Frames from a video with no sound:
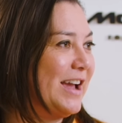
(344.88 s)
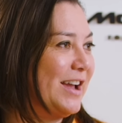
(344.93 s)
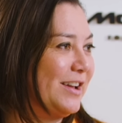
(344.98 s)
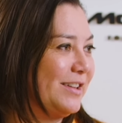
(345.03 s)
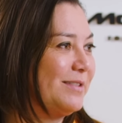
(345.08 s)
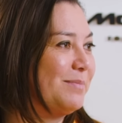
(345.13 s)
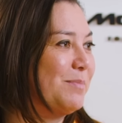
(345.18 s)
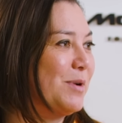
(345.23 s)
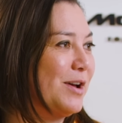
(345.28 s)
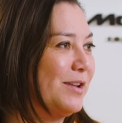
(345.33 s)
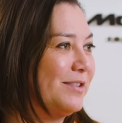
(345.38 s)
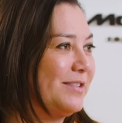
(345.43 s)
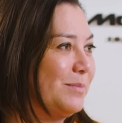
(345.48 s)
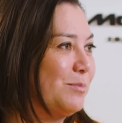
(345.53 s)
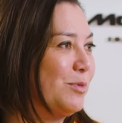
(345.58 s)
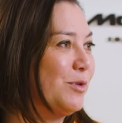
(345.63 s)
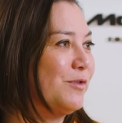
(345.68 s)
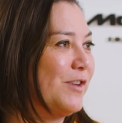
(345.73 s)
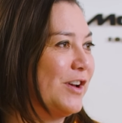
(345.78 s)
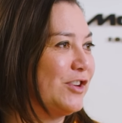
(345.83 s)
experts
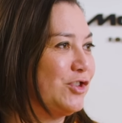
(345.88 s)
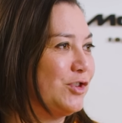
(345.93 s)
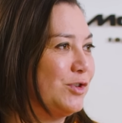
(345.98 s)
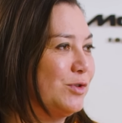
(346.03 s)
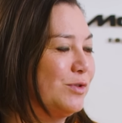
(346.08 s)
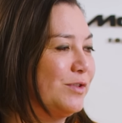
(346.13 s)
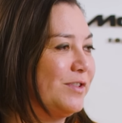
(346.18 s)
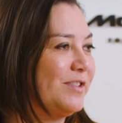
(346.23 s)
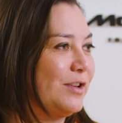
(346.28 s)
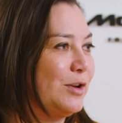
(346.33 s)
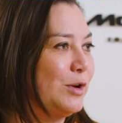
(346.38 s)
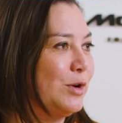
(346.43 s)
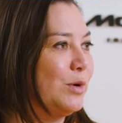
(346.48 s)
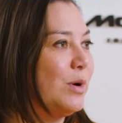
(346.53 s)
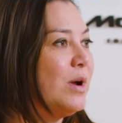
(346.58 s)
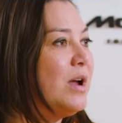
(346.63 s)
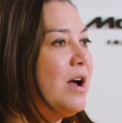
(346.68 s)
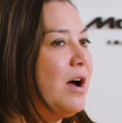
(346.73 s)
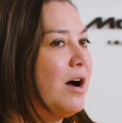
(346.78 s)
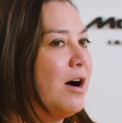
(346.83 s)
and professionals who
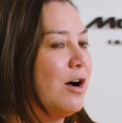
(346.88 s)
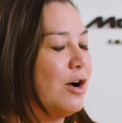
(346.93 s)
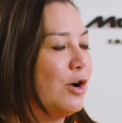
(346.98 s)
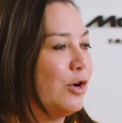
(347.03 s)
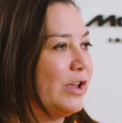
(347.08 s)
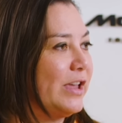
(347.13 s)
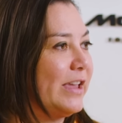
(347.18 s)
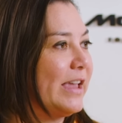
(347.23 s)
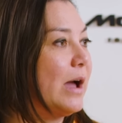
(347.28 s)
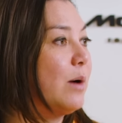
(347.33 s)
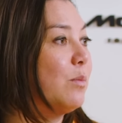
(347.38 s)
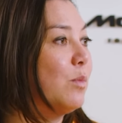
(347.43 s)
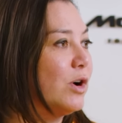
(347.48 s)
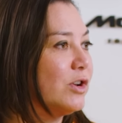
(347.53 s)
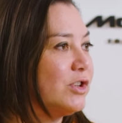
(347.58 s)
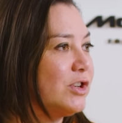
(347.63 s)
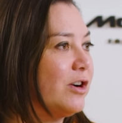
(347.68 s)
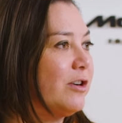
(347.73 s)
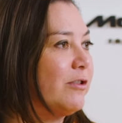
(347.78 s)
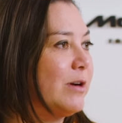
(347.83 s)
are looking at
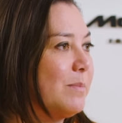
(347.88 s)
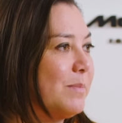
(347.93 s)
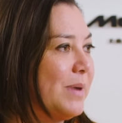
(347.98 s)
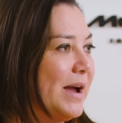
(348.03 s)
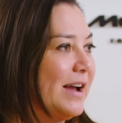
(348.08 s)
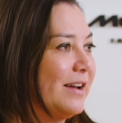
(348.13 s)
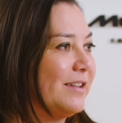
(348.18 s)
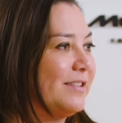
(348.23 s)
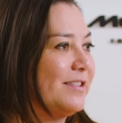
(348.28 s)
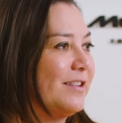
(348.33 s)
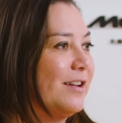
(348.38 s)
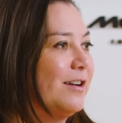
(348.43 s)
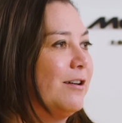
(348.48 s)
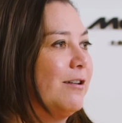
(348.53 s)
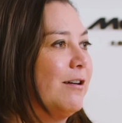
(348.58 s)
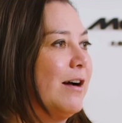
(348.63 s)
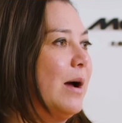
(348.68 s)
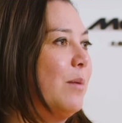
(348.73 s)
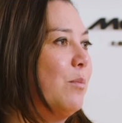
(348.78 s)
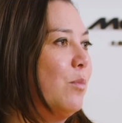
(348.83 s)
what our impacts
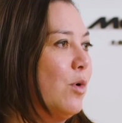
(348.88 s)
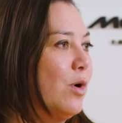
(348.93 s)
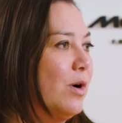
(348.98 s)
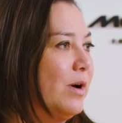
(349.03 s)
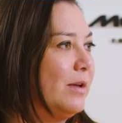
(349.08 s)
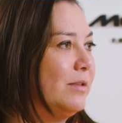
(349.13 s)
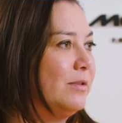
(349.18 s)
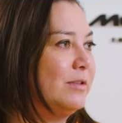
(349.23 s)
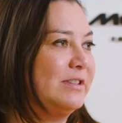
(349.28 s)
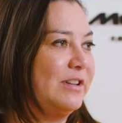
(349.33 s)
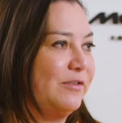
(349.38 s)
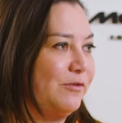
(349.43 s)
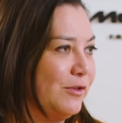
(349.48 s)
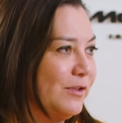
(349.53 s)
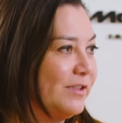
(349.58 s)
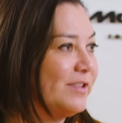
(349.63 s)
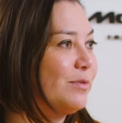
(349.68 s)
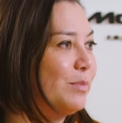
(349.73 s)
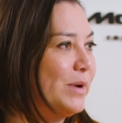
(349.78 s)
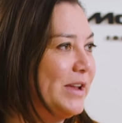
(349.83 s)
are and what
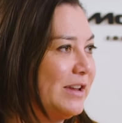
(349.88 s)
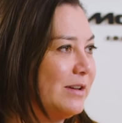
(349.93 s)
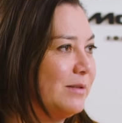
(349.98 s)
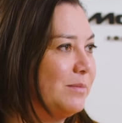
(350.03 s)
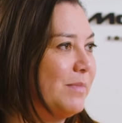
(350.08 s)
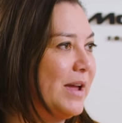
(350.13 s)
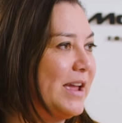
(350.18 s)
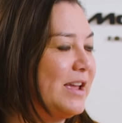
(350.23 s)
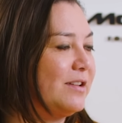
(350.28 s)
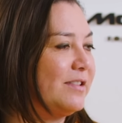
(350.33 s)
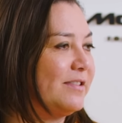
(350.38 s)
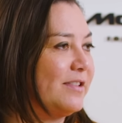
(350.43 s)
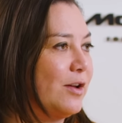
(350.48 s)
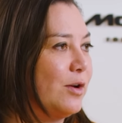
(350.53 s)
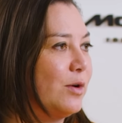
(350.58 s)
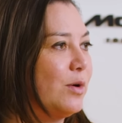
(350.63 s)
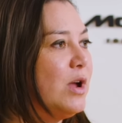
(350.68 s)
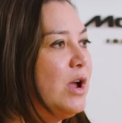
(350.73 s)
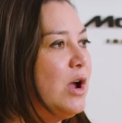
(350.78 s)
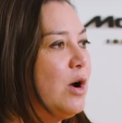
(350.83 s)
difference we can make.
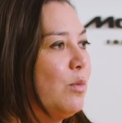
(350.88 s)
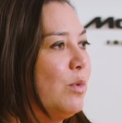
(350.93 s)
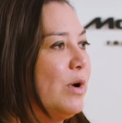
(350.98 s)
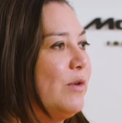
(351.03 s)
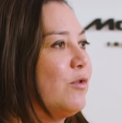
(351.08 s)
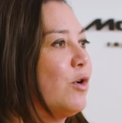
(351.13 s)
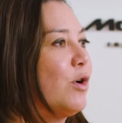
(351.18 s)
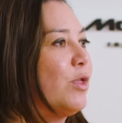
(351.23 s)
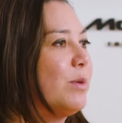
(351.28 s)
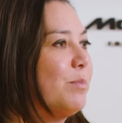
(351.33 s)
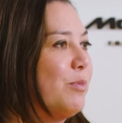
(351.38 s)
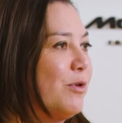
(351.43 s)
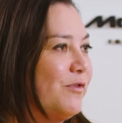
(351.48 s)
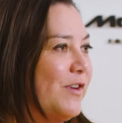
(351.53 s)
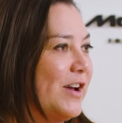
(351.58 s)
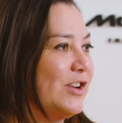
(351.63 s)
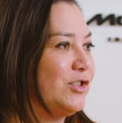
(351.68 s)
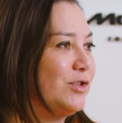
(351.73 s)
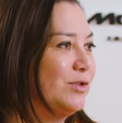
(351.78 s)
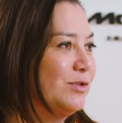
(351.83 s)
So we've got the
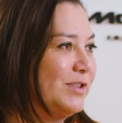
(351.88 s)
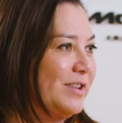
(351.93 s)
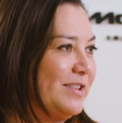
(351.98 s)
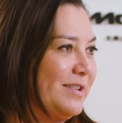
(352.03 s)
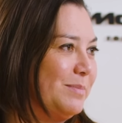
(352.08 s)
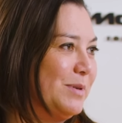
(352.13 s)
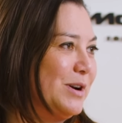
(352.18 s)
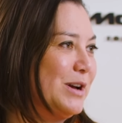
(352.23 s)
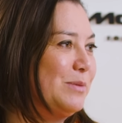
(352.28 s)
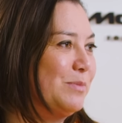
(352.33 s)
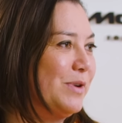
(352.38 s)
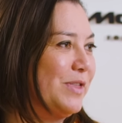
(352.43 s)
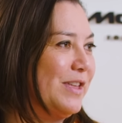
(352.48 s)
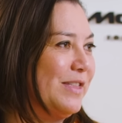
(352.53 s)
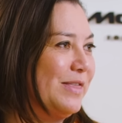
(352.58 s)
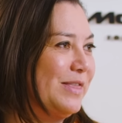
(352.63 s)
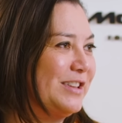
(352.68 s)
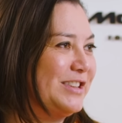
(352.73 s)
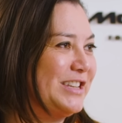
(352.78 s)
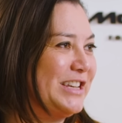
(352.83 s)
professional discipline
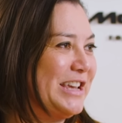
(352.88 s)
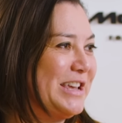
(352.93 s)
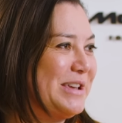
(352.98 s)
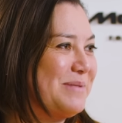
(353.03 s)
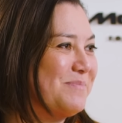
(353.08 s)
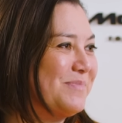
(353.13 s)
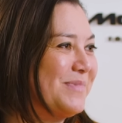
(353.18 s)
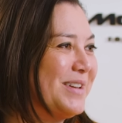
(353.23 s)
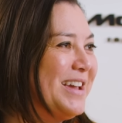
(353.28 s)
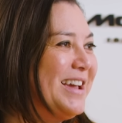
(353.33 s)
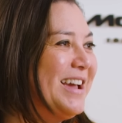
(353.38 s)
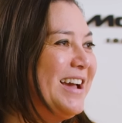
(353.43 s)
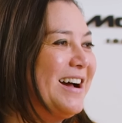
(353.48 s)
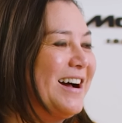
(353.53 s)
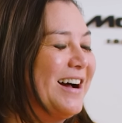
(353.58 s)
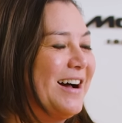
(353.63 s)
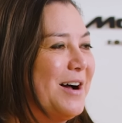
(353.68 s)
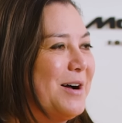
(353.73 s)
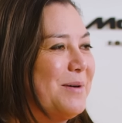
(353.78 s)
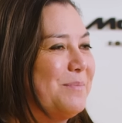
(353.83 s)
within the team.
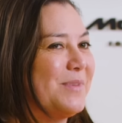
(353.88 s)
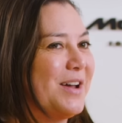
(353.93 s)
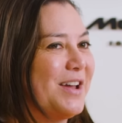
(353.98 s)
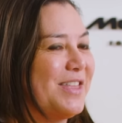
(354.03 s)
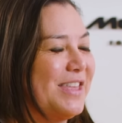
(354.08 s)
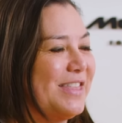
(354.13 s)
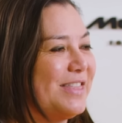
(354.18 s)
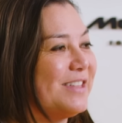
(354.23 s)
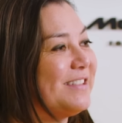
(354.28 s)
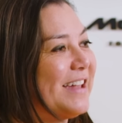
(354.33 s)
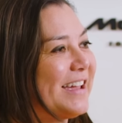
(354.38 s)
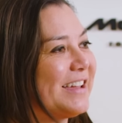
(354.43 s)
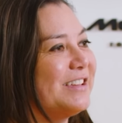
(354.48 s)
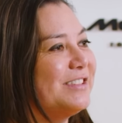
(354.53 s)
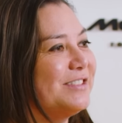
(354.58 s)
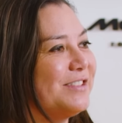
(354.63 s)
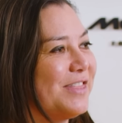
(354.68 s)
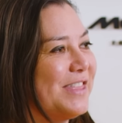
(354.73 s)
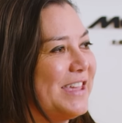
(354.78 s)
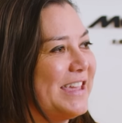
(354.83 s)
I think the
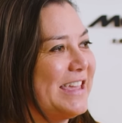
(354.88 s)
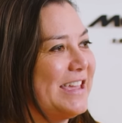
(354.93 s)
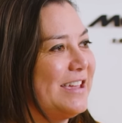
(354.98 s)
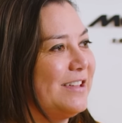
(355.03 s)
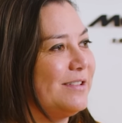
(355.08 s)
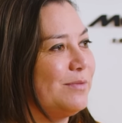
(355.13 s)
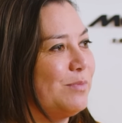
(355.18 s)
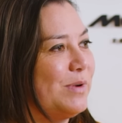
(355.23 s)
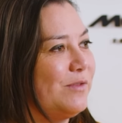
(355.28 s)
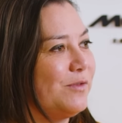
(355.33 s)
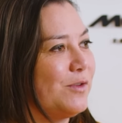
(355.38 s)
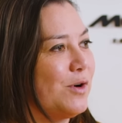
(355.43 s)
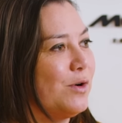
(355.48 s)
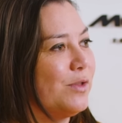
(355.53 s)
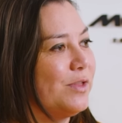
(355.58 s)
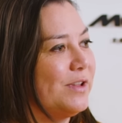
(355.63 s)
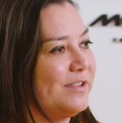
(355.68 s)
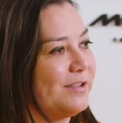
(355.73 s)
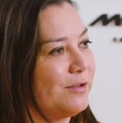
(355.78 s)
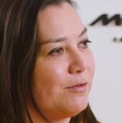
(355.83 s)
second thing is we've
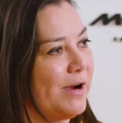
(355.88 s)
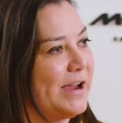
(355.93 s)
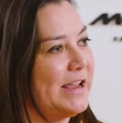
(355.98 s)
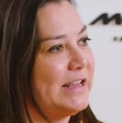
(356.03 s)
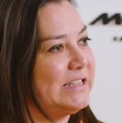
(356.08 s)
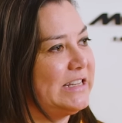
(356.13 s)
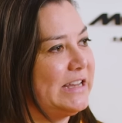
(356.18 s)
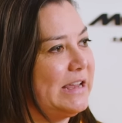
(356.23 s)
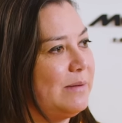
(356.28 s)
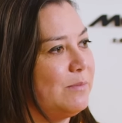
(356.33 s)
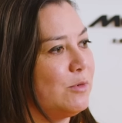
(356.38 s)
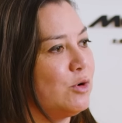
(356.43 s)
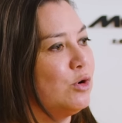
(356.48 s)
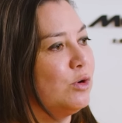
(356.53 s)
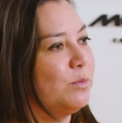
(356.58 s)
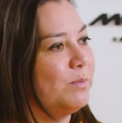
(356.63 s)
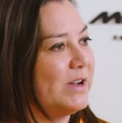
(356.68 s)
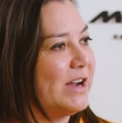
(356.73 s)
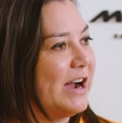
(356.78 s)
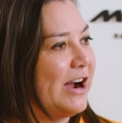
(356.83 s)
got this great team
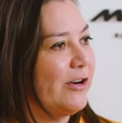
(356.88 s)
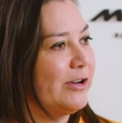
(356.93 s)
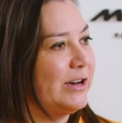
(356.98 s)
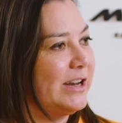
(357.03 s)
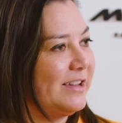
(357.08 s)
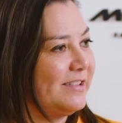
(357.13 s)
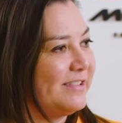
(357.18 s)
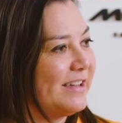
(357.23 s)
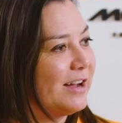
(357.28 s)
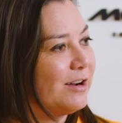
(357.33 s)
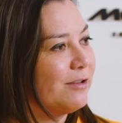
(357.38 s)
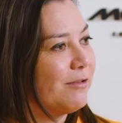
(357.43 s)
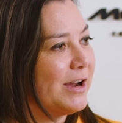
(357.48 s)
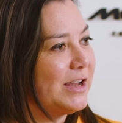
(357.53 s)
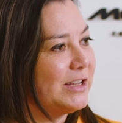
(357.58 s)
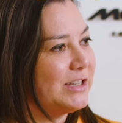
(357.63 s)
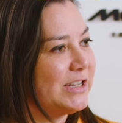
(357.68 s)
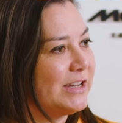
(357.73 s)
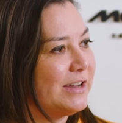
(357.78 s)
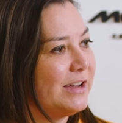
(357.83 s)
called McLaren
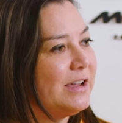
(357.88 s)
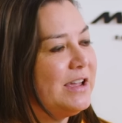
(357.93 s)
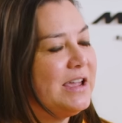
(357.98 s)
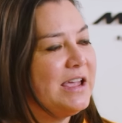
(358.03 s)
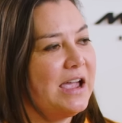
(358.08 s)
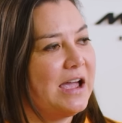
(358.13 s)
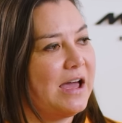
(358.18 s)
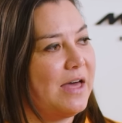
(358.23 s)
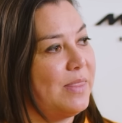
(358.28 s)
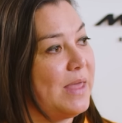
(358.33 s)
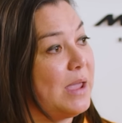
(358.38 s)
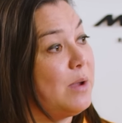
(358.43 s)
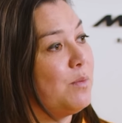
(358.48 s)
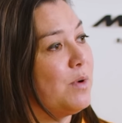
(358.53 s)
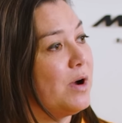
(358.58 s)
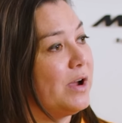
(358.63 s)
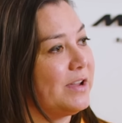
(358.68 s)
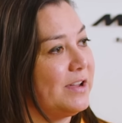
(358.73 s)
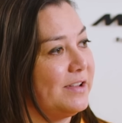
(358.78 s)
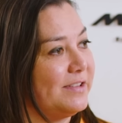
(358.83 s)
Accelerator, and they
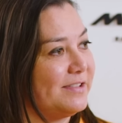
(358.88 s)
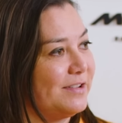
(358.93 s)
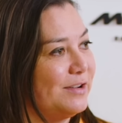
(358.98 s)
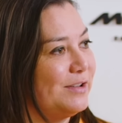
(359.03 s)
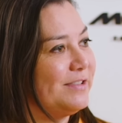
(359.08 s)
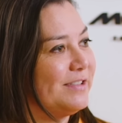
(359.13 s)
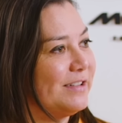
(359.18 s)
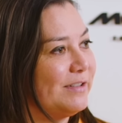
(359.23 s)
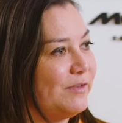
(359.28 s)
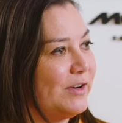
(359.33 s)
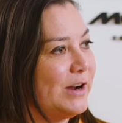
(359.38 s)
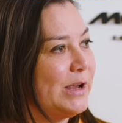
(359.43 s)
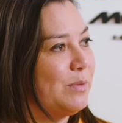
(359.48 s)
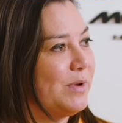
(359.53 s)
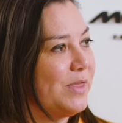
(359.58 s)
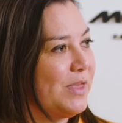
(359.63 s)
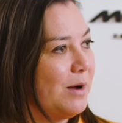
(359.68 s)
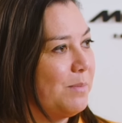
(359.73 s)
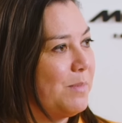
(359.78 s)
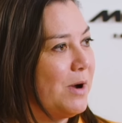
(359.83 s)
work exclusively with our